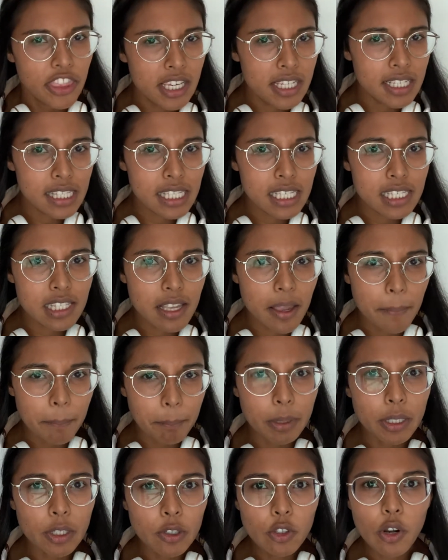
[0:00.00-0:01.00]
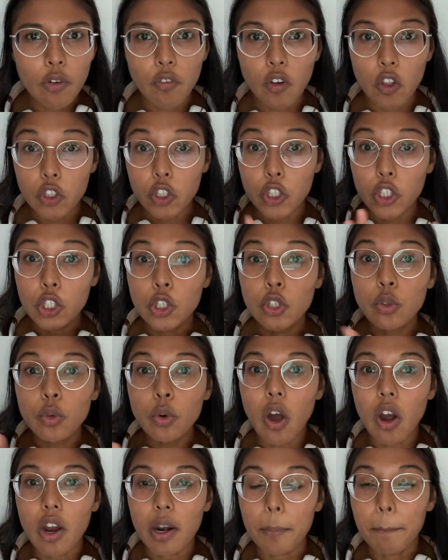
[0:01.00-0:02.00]
this is beautiful.
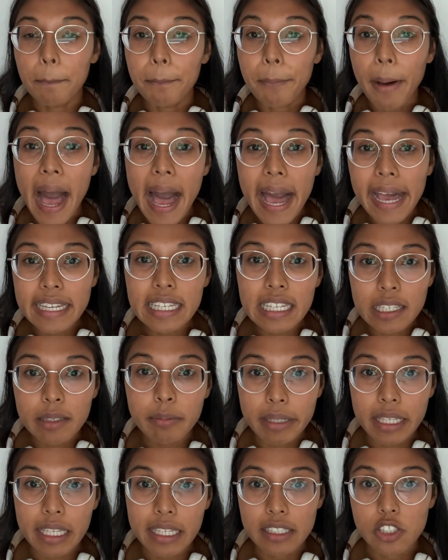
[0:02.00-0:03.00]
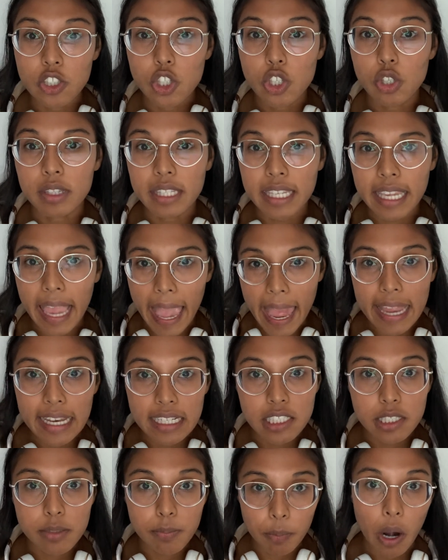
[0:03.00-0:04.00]
You are buying me into the
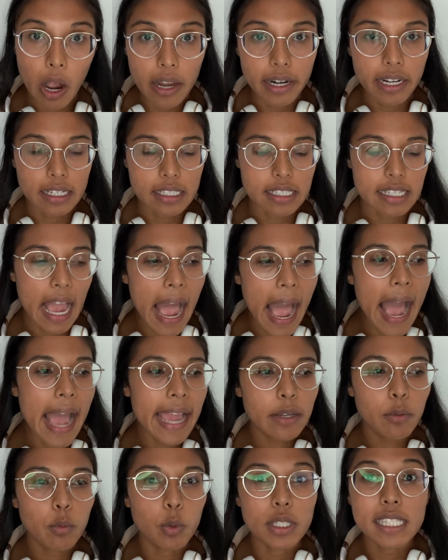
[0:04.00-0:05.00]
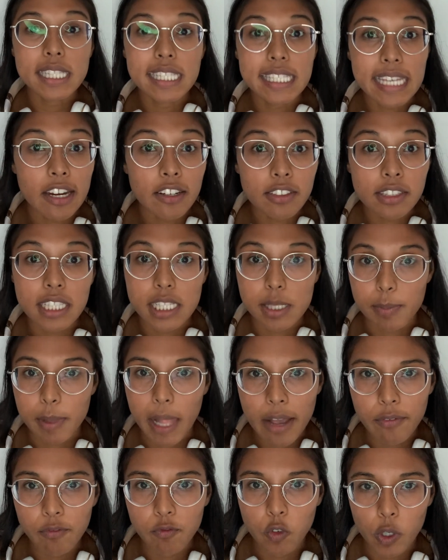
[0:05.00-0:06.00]
end product. I will stay on this
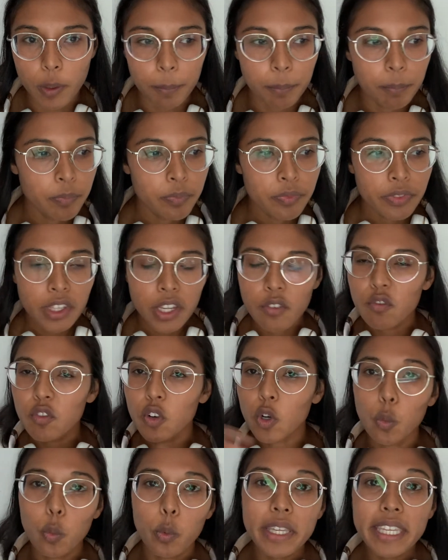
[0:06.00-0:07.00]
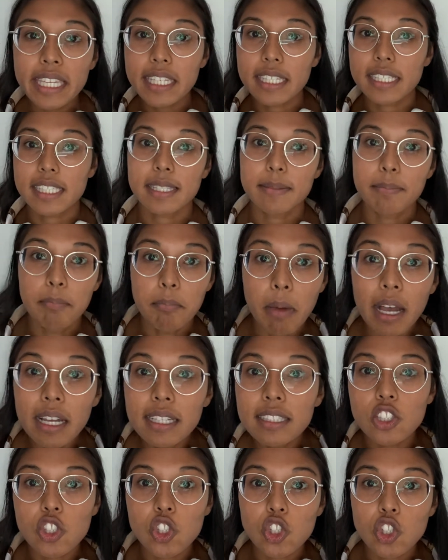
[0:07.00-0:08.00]
platform for weeks,
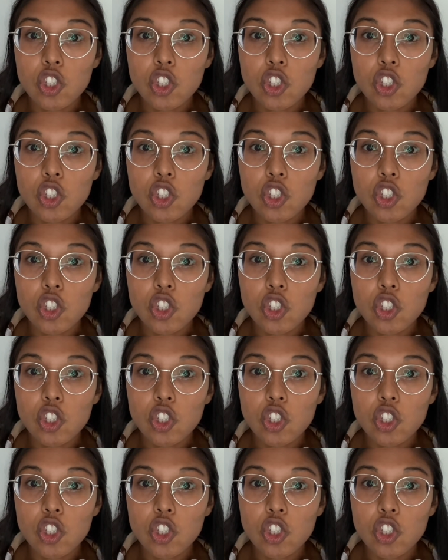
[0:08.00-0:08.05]
months,